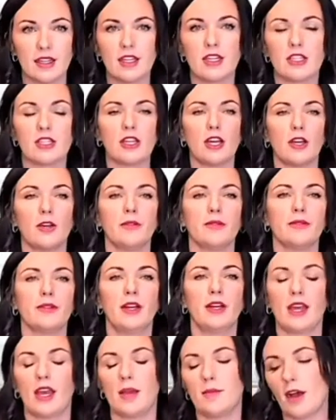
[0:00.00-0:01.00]
So,
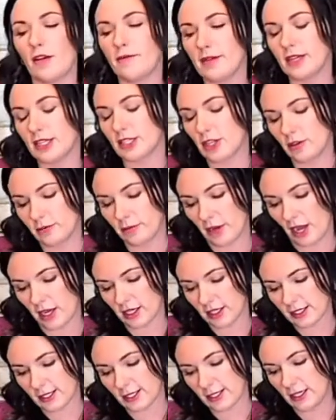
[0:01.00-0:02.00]
okay, I'm off my
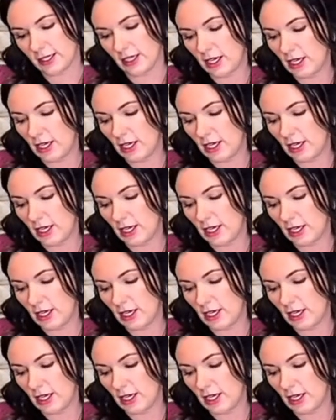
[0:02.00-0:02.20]
soapbox.